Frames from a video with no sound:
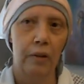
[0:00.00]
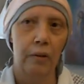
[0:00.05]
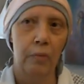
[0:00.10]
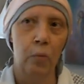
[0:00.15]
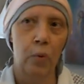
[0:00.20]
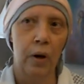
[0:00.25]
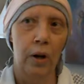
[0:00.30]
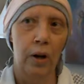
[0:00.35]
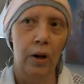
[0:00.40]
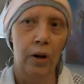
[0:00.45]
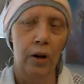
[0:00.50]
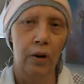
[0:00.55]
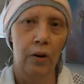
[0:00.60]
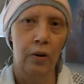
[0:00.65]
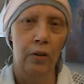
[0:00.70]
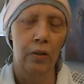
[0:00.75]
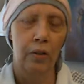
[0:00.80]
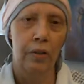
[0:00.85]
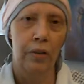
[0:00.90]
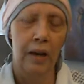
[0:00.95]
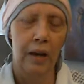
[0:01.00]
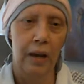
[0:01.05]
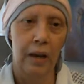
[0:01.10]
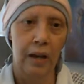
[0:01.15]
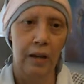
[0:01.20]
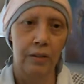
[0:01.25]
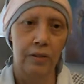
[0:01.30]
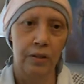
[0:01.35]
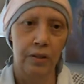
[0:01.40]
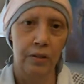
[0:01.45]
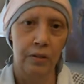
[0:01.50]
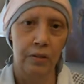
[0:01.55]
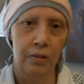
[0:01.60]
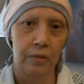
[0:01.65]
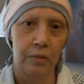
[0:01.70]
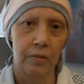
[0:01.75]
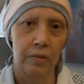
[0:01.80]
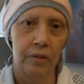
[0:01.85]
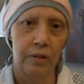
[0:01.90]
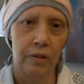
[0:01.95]
where they had
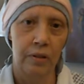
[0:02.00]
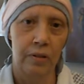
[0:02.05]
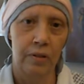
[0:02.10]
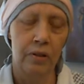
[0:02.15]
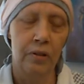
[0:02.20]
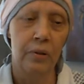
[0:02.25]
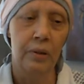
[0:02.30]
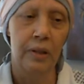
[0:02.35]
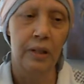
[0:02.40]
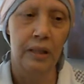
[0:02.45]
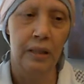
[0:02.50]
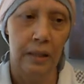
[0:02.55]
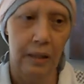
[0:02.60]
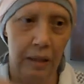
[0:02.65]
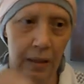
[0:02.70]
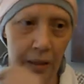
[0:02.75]
to do it.